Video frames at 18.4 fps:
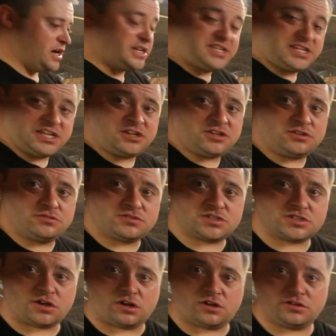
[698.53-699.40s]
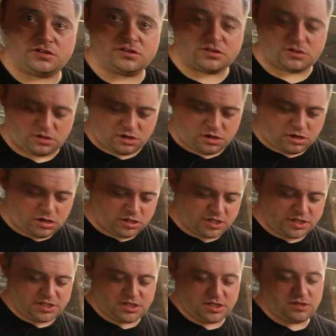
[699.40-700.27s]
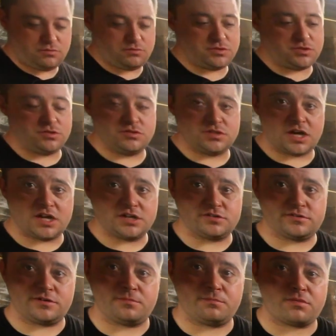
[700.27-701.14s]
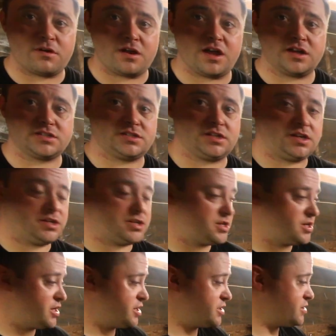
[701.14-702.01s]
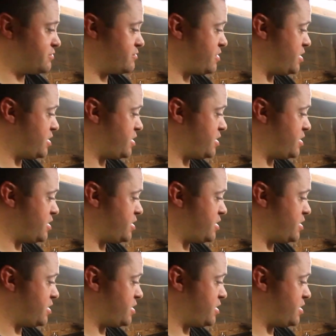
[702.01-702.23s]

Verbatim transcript: I didn't use salt. All I did was use hydrogen peroxide to get it to